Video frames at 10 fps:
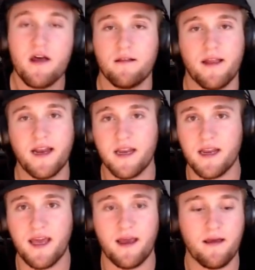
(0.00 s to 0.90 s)
Landon
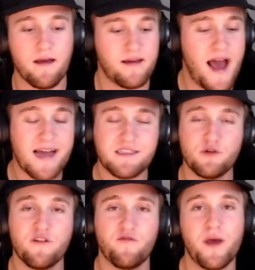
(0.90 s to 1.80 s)
King, guys
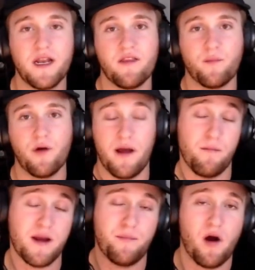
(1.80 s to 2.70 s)
who have been in the and
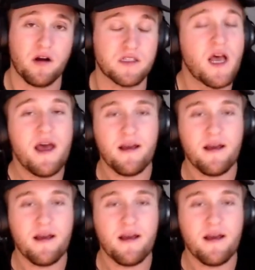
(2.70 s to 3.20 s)
Money Parks,